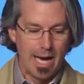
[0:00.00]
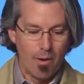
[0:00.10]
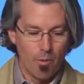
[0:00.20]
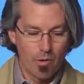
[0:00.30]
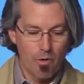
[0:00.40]

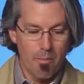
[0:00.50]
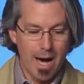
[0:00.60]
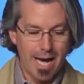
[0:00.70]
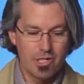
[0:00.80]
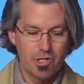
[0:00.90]
I want to
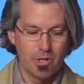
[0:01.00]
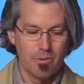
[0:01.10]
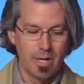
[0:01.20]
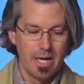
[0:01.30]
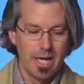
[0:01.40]
remind
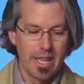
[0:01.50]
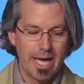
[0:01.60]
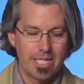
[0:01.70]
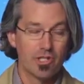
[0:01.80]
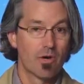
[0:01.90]
you
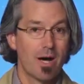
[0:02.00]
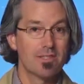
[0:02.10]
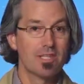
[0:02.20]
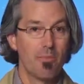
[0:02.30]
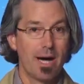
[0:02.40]
that
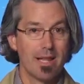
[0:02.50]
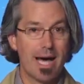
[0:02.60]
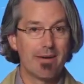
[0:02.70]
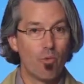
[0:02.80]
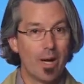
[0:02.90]
Generosity by
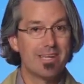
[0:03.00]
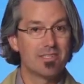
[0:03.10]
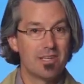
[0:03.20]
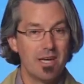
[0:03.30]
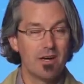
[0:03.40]
LifeWay
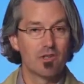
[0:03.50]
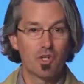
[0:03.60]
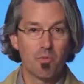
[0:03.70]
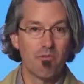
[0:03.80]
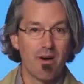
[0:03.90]
is here
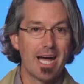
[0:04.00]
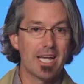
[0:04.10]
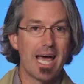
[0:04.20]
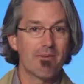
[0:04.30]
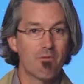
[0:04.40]
to
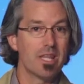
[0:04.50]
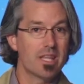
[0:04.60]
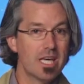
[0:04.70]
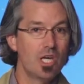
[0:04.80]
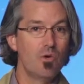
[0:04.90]
provide
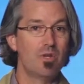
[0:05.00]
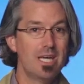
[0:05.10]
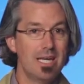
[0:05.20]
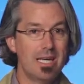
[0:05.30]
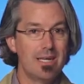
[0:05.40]
everything you
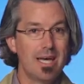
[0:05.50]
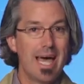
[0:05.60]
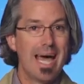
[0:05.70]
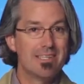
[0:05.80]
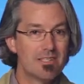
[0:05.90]
need
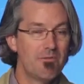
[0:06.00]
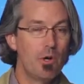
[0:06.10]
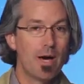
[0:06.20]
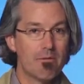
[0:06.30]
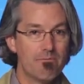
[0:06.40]
as if
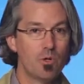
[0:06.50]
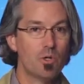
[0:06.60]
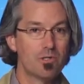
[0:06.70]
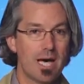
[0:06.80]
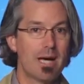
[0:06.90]
you had a
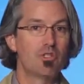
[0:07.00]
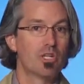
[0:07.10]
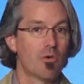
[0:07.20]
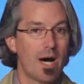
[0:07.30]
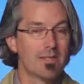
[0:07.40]
full-time
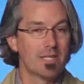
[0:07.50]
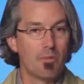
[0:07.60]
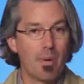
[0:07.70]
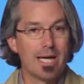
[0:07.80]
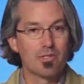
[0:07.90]
generosity
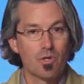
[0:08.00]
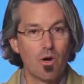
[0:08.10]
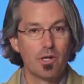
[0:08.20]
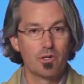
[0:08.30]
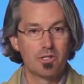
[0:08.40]
pastor
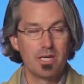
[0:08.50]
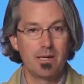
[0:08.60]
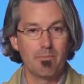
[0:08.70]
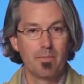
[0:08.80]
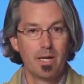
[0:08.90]
on your
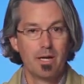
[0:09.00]
team.